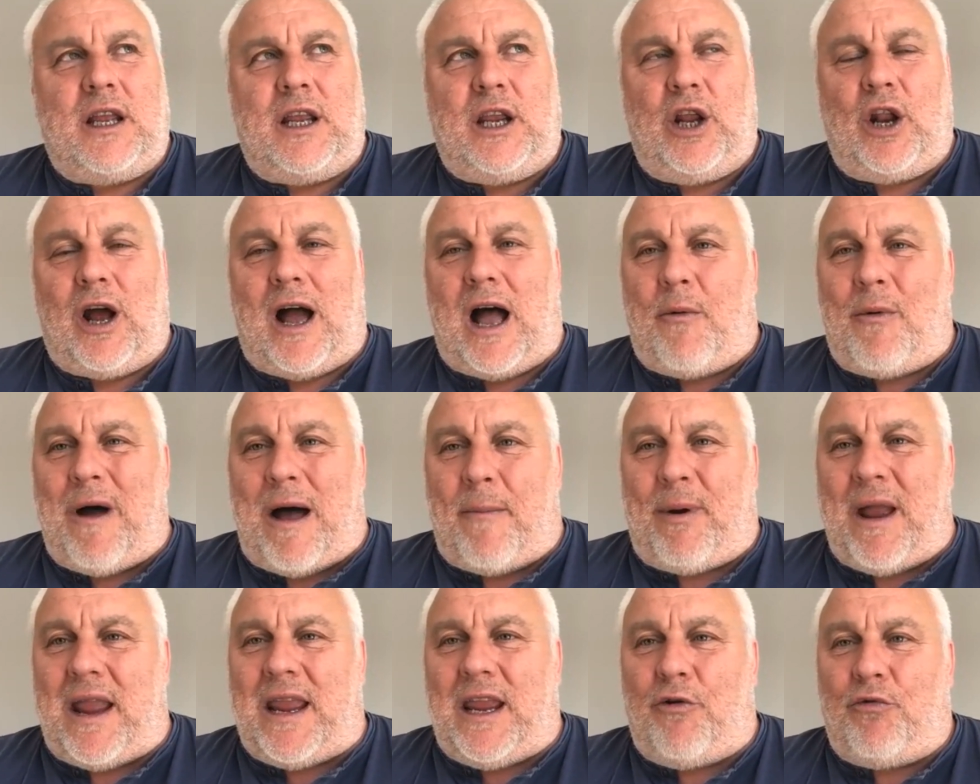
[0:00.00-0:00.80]

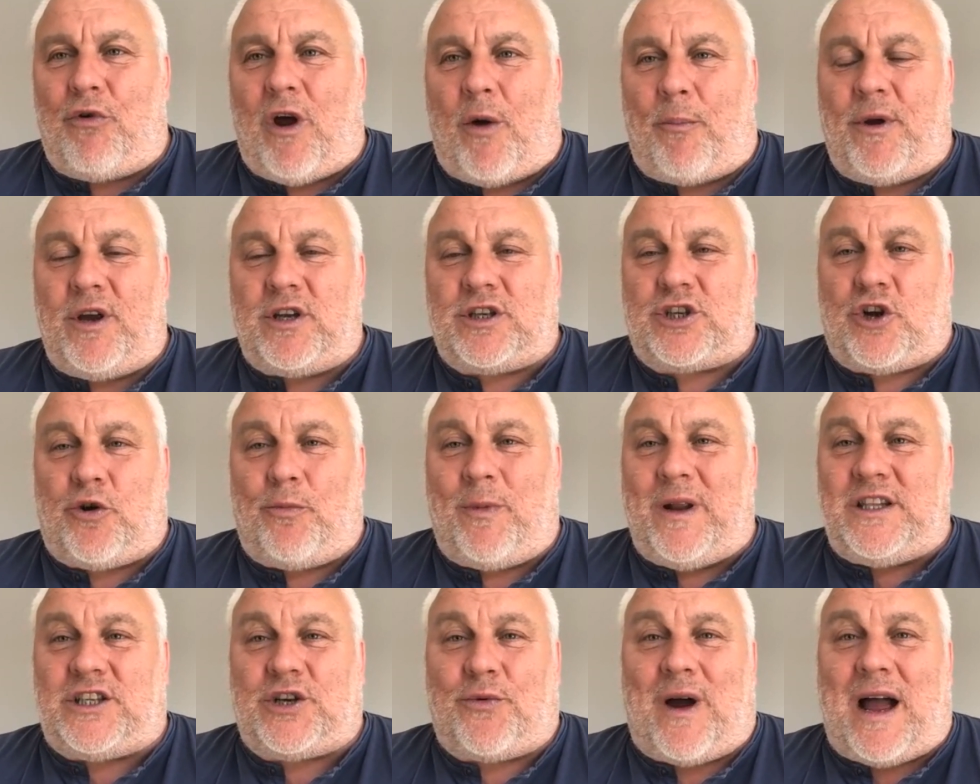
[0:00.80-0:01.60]
I bet you Robert's
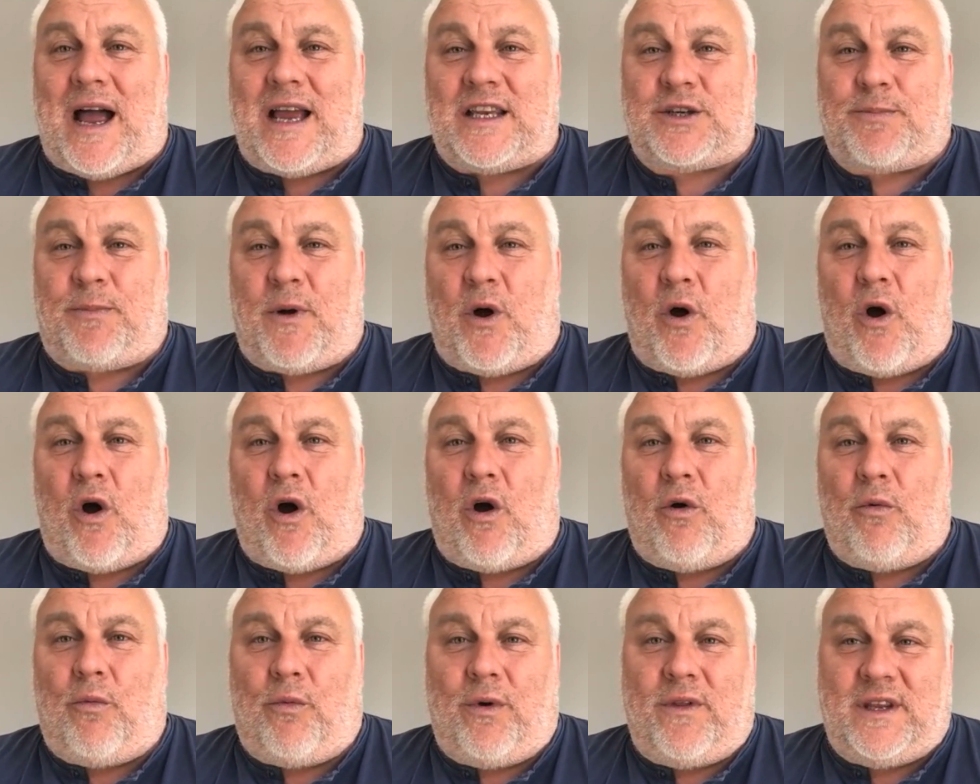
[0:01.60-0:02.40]
coming to our
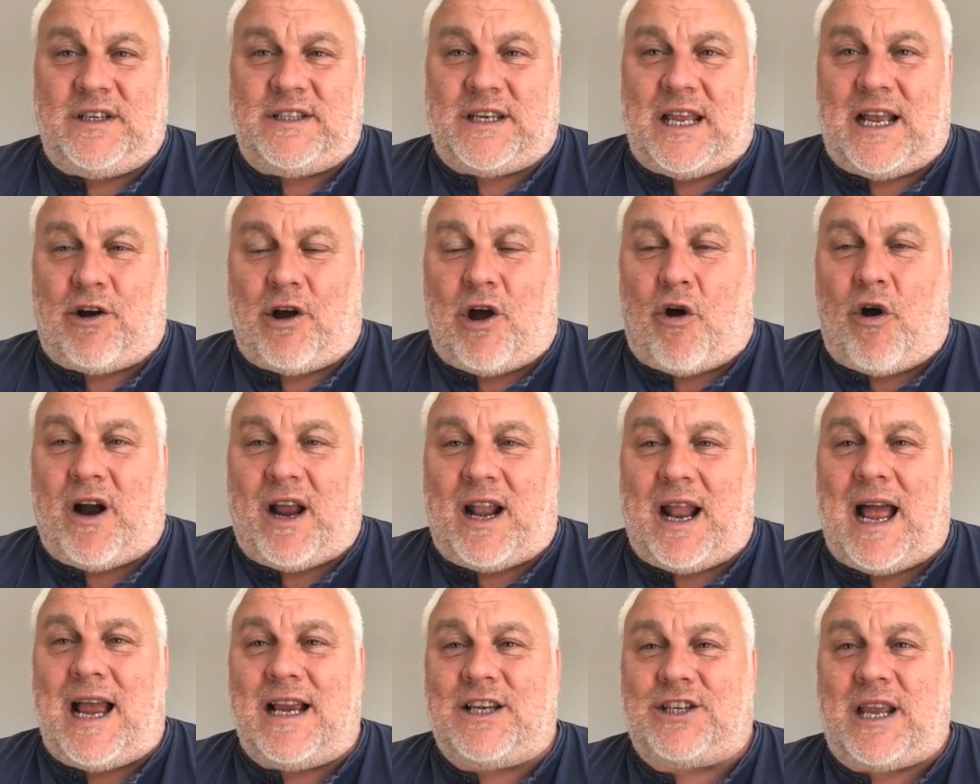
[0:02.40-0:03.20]
sport with his
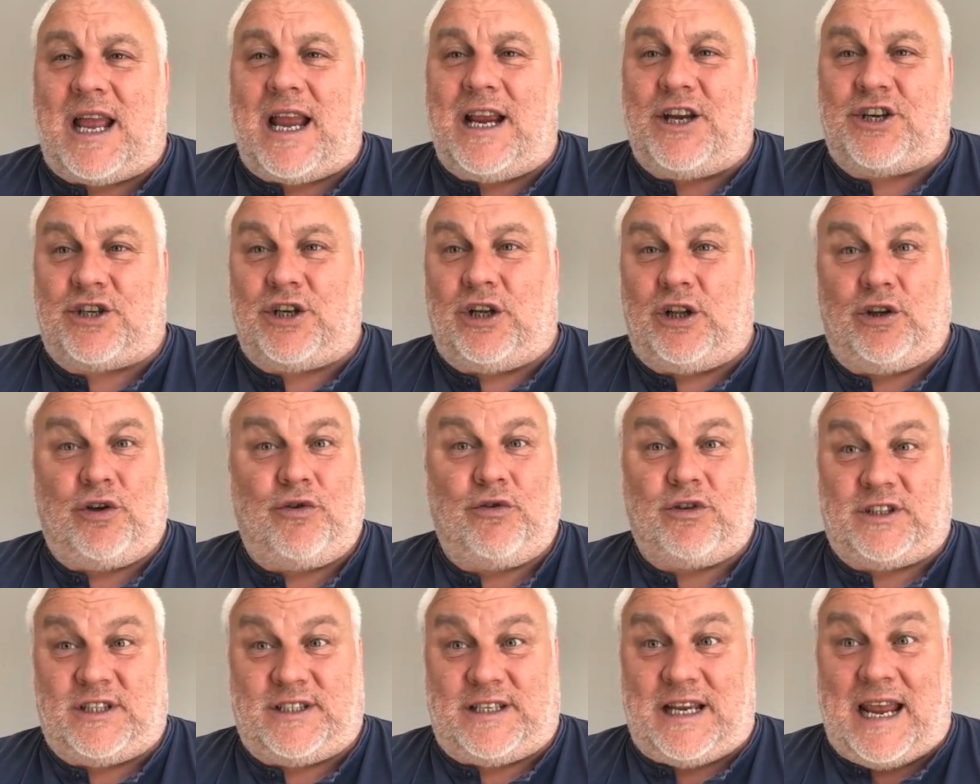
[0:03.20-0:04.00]
organisation and
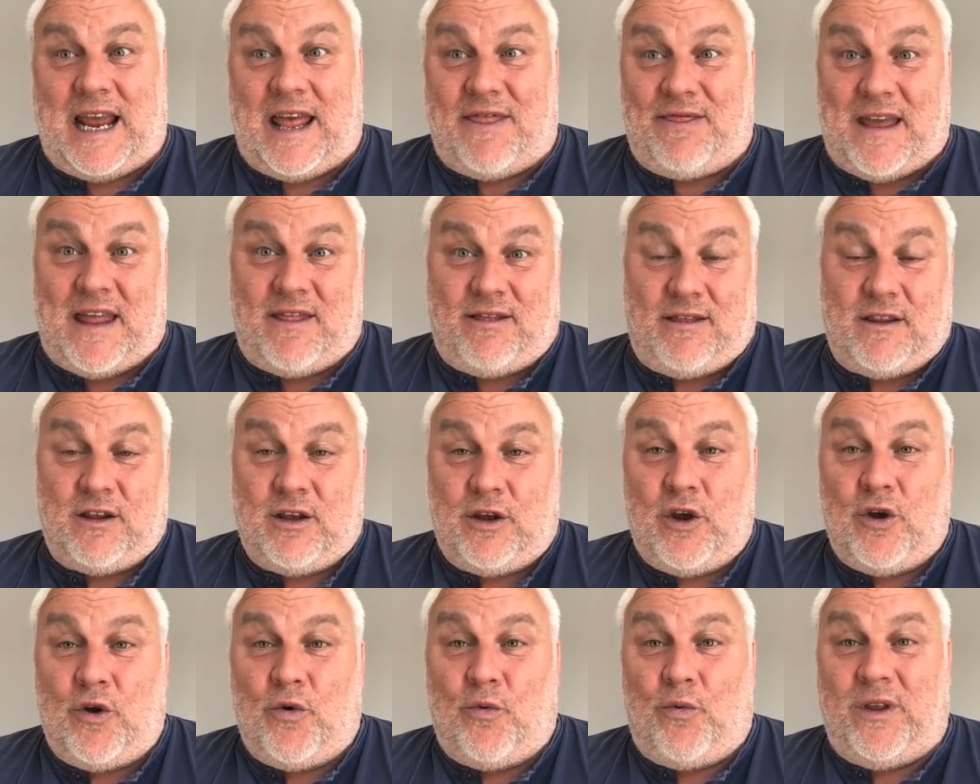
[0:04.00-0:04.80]
looked at it, and then
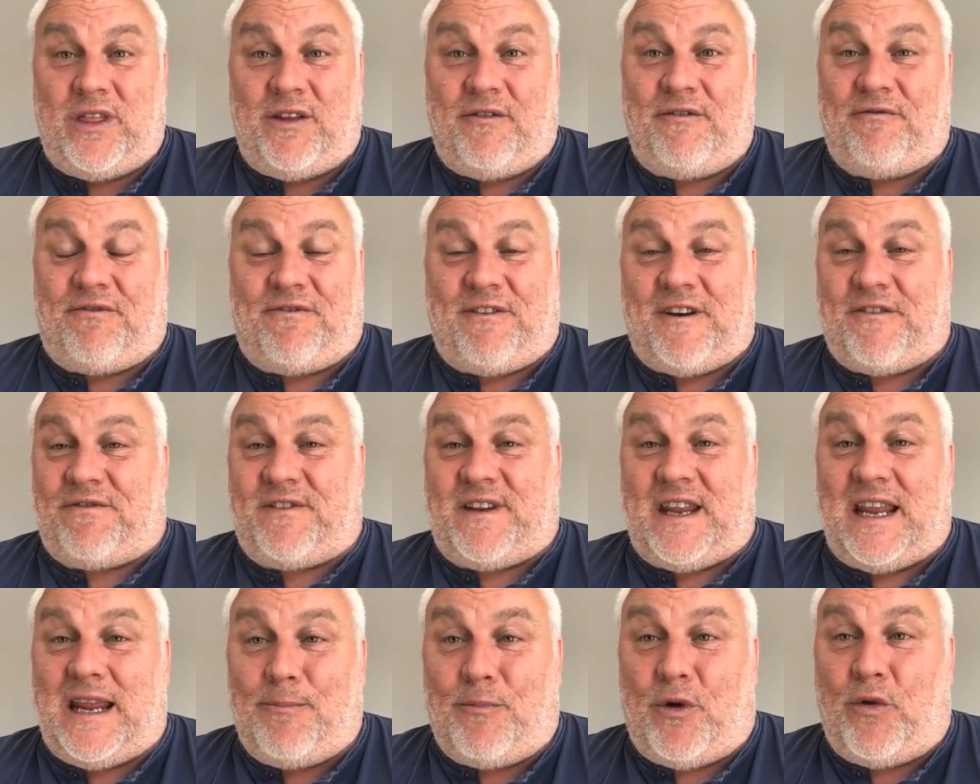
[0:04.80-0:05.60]
within
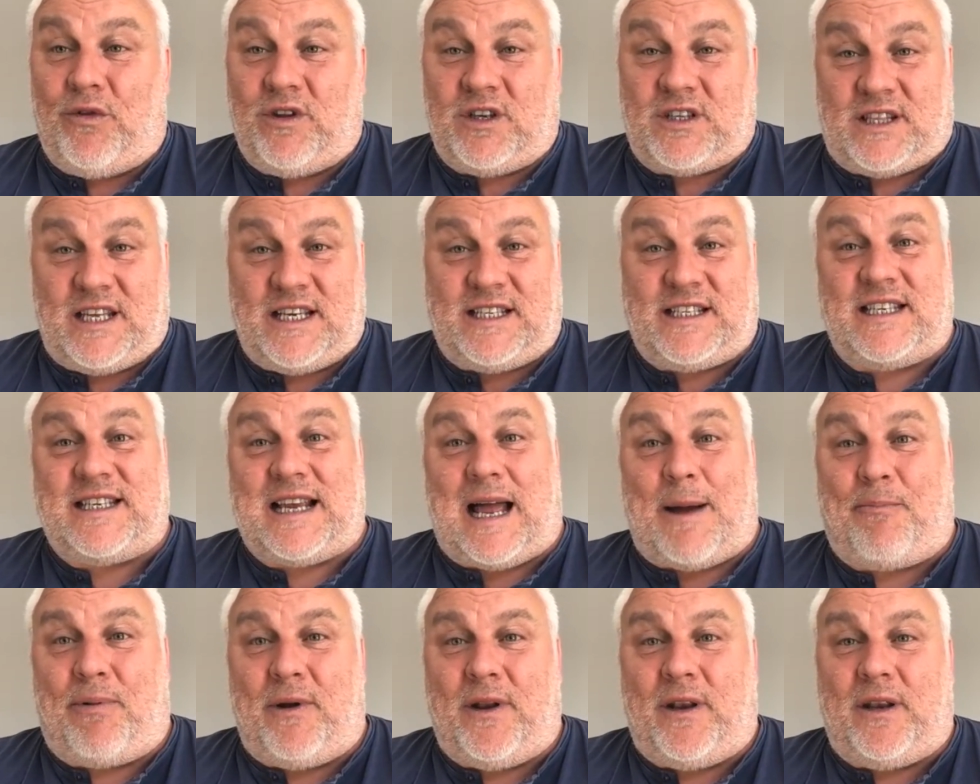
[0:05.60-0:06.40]
15 months this has
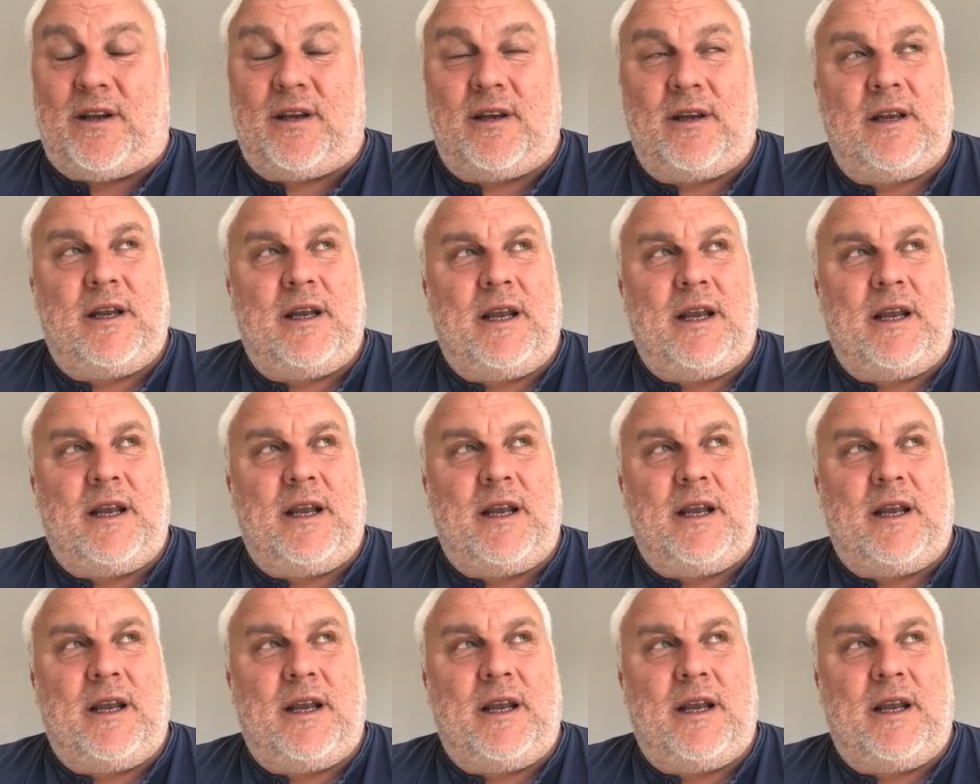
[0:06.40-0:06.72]
happened.